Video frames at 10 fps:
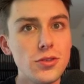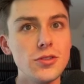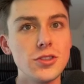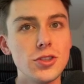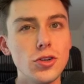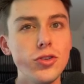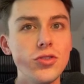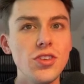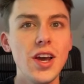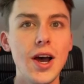And so do you see
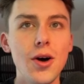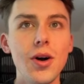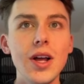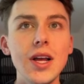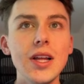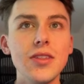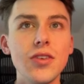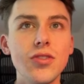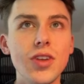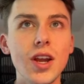how this
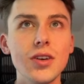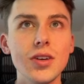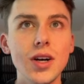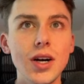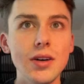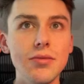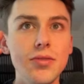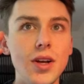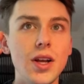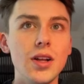standard of,
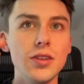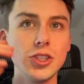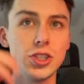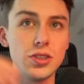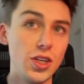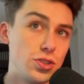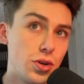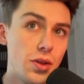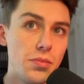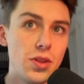let's just intro
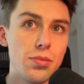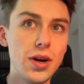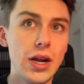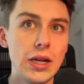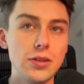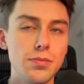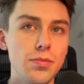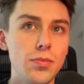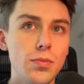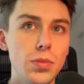them to the brand,
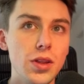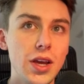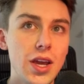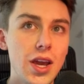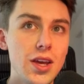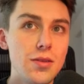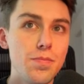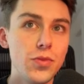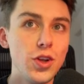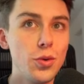be like, hey,
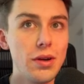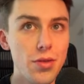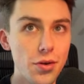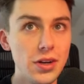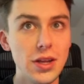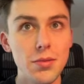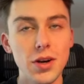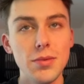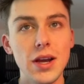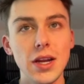we have a 30-day money
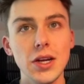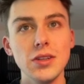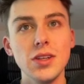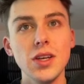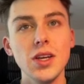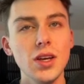back guarantee.